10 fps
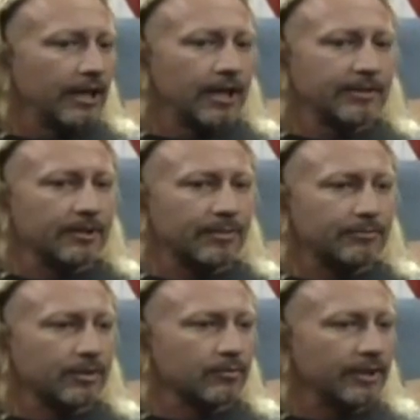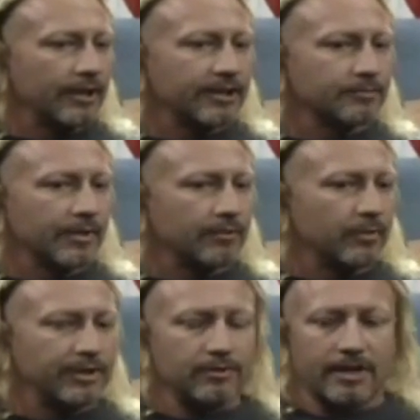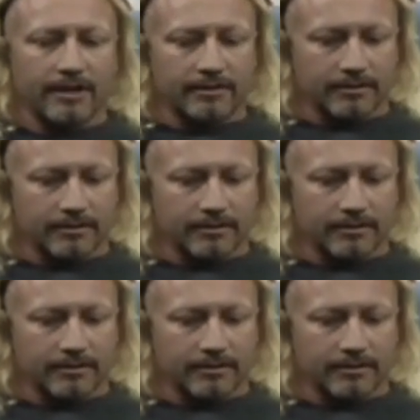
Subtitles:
mean, the people don't realize, but when you got